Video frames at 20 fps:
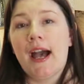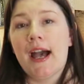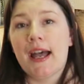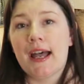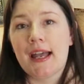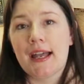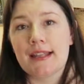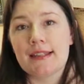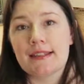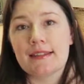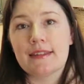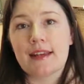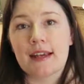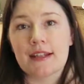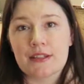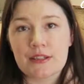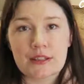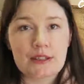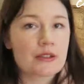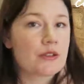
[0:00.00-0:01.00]
and
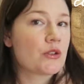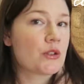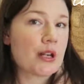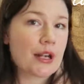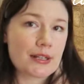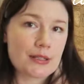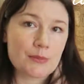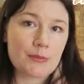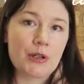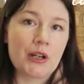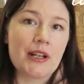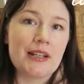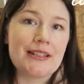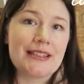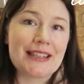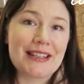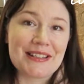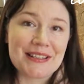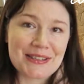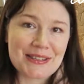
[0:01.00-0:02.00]
that does attract
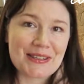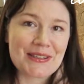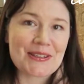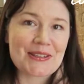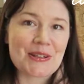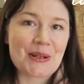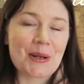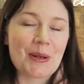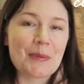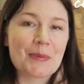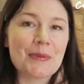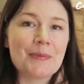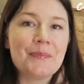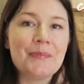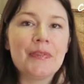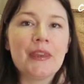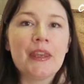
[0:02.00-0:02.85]
brides into the shop.